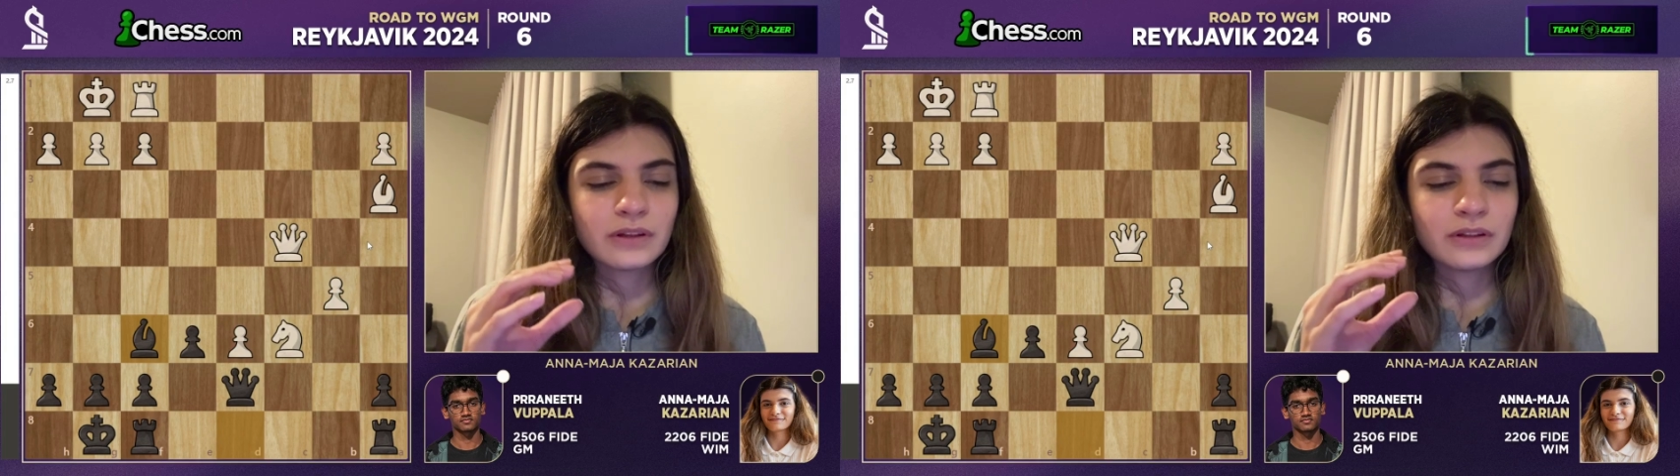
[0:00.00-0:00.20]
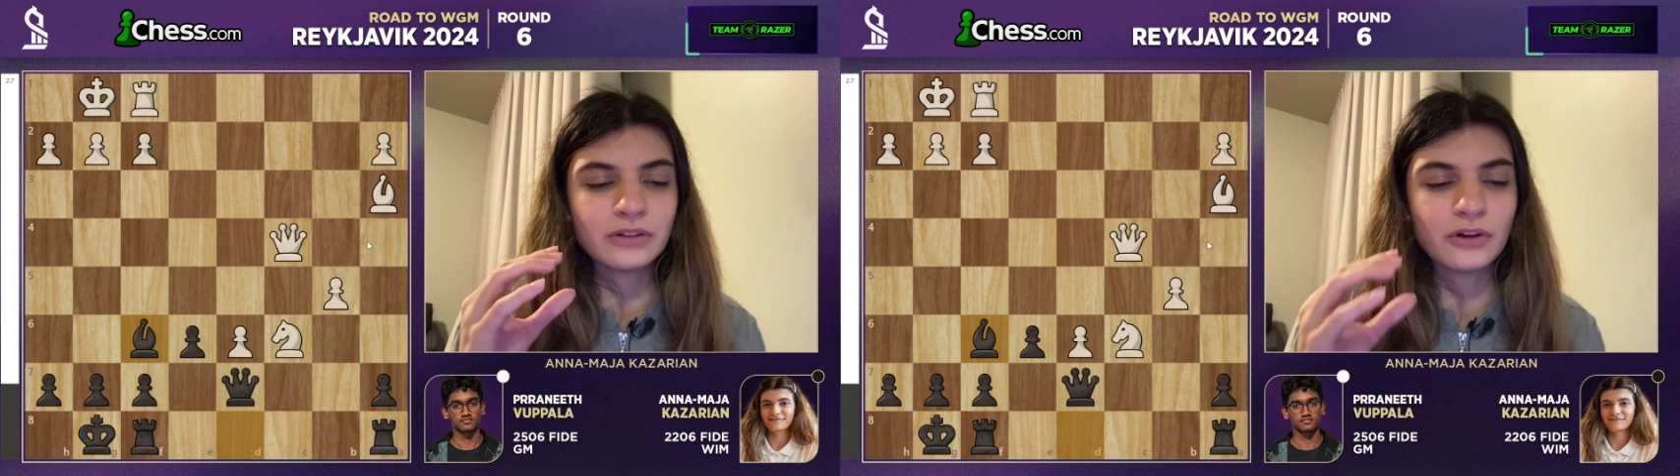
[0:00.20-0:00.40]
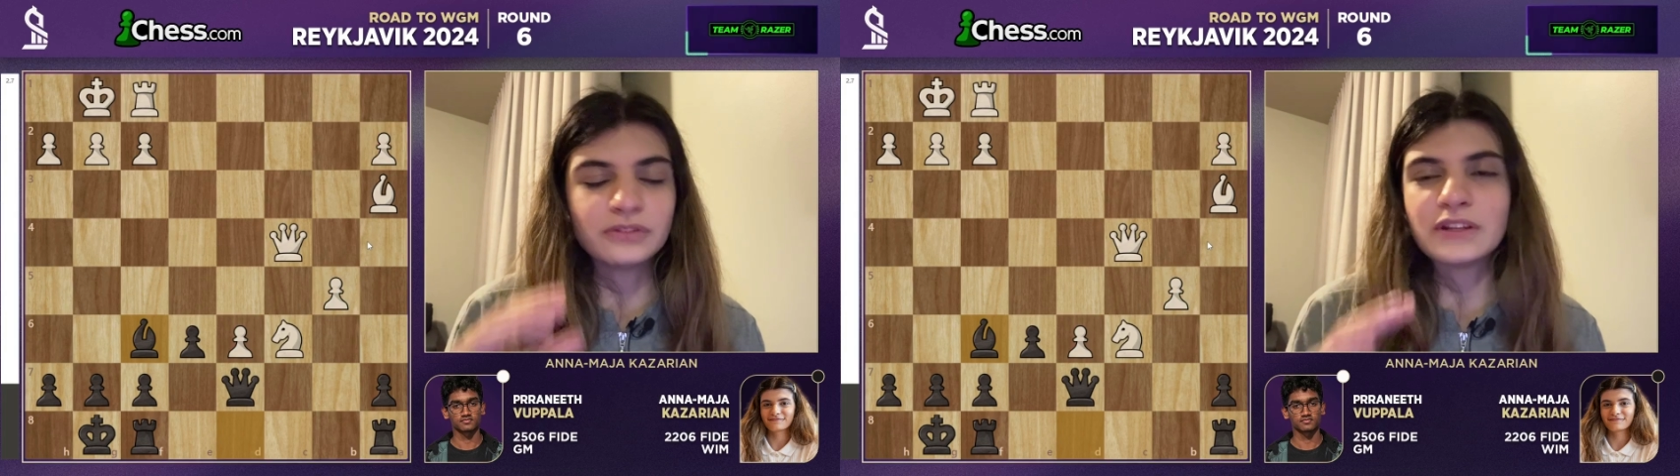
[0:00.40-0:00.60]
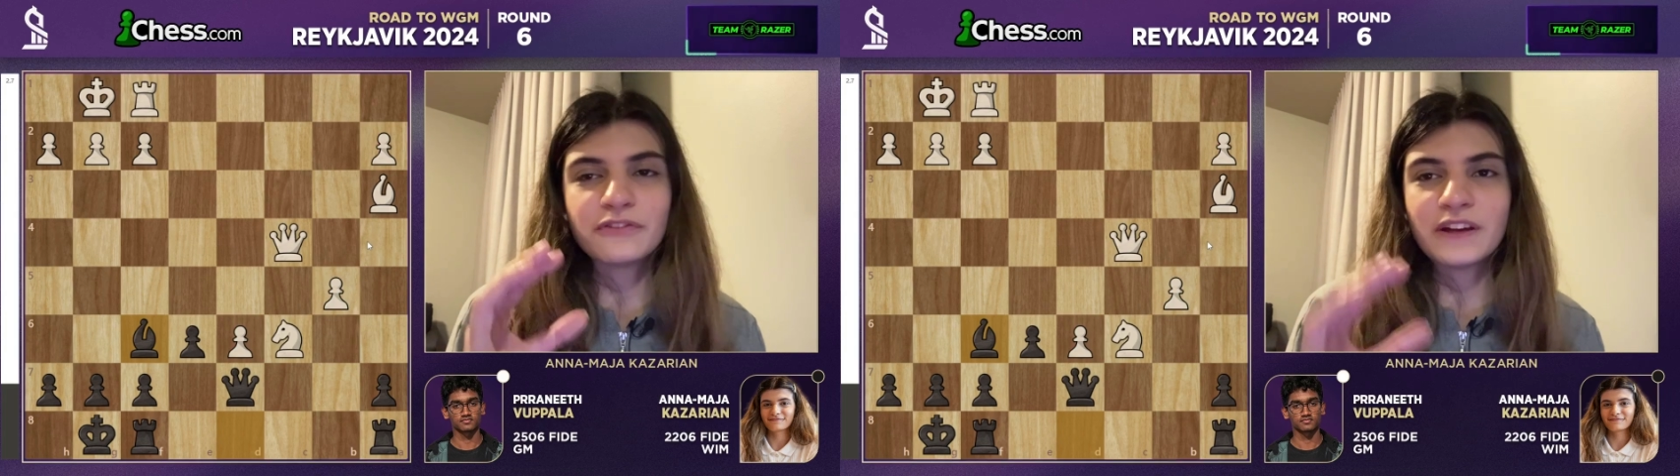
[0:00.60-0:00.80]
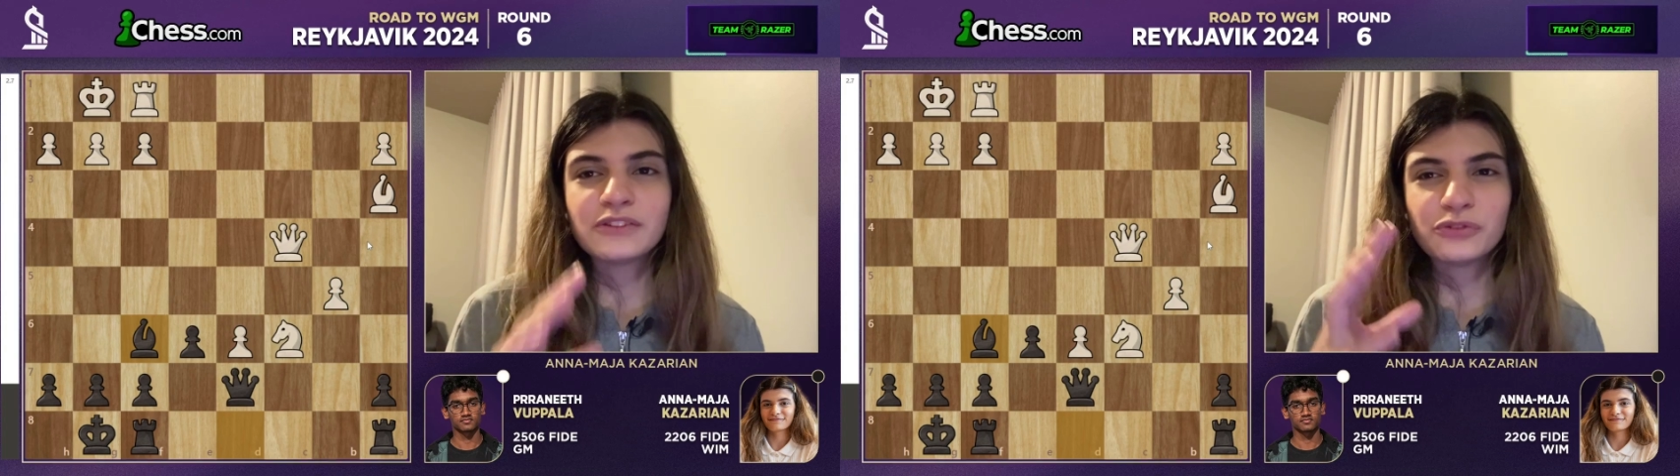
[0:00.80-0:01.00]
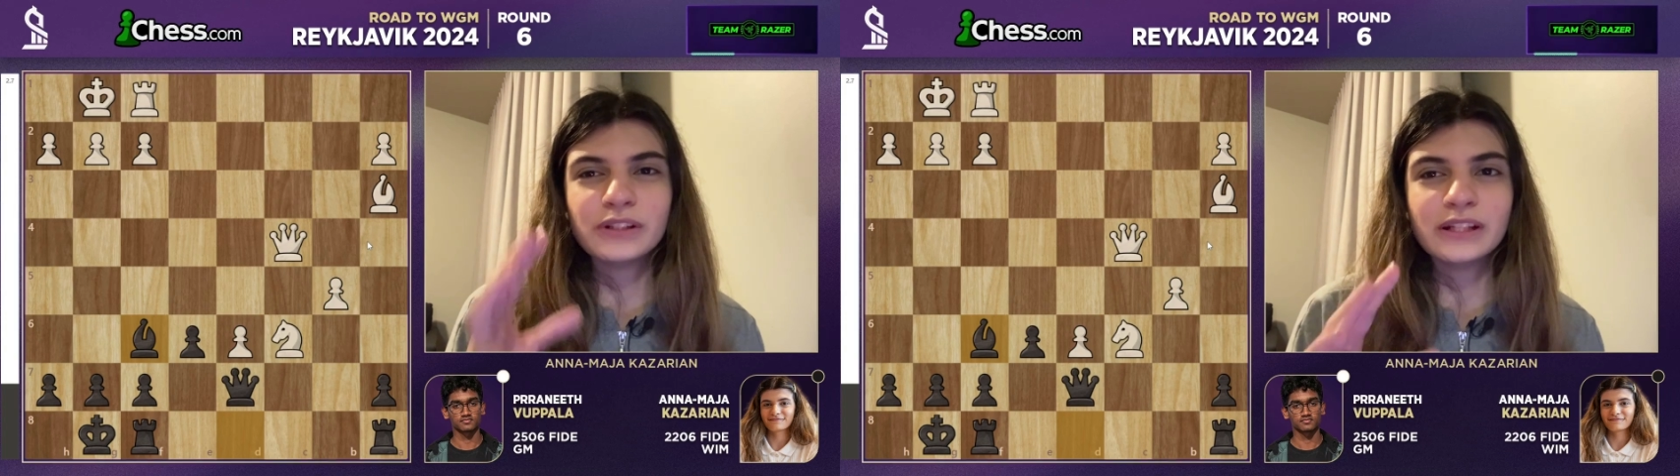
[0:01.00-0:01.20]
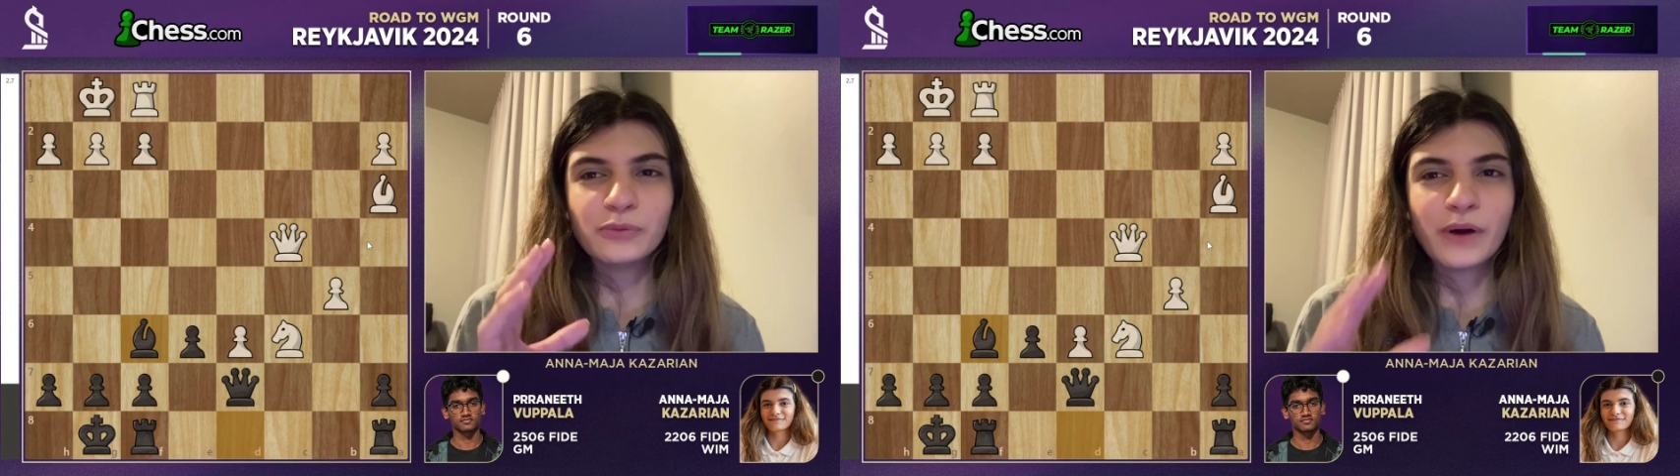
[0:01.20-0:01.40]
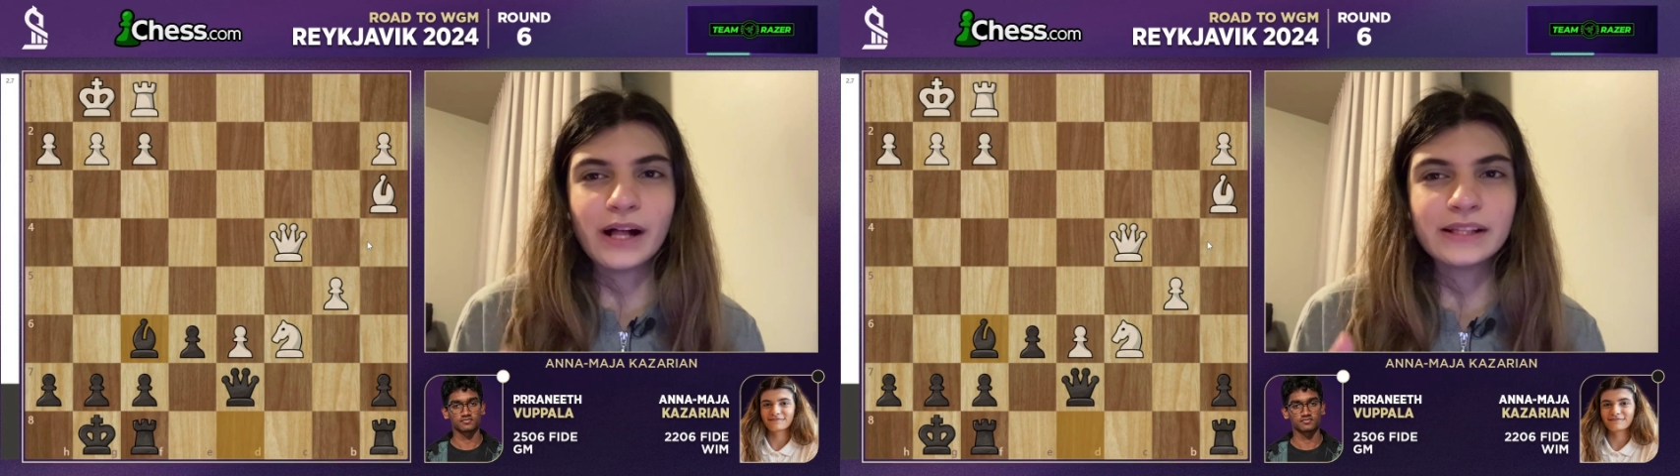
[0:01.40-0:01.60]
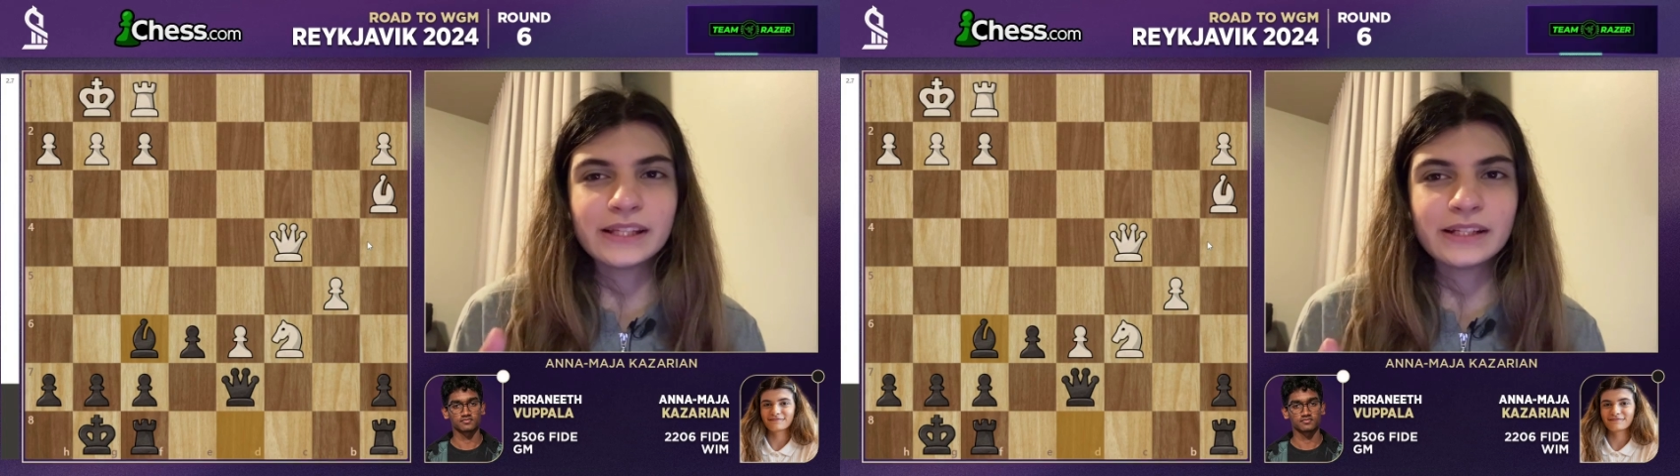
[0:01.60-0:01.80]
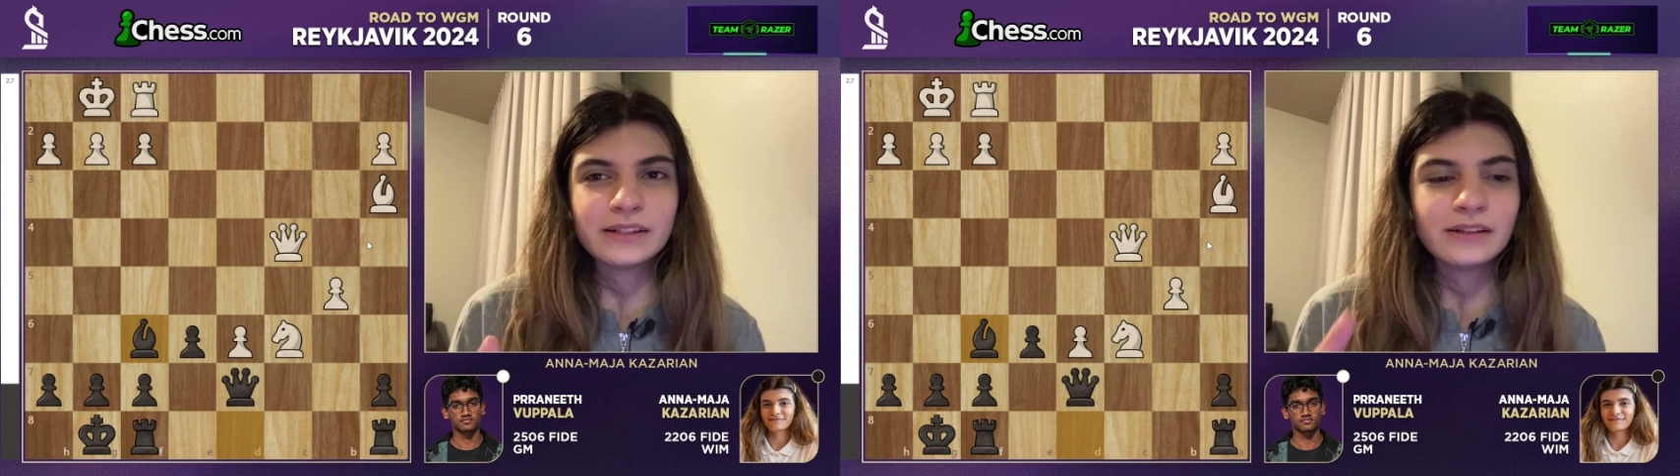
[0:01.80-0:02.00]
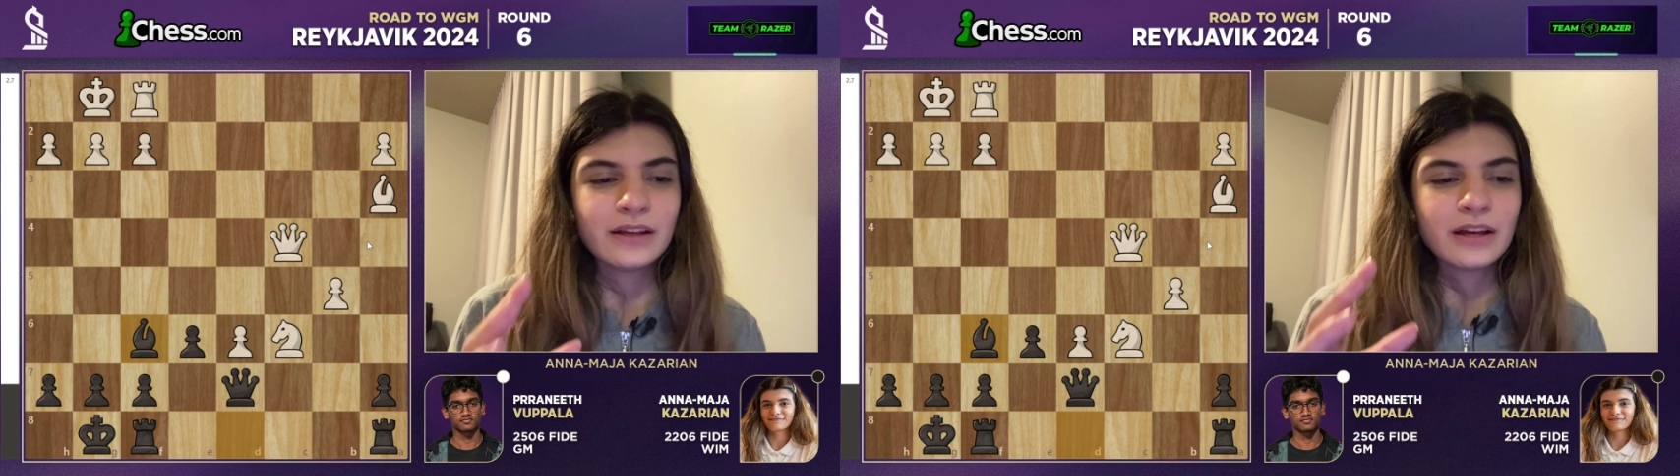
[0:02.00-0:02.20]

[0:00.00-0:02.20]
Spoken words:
you know, defend really well here.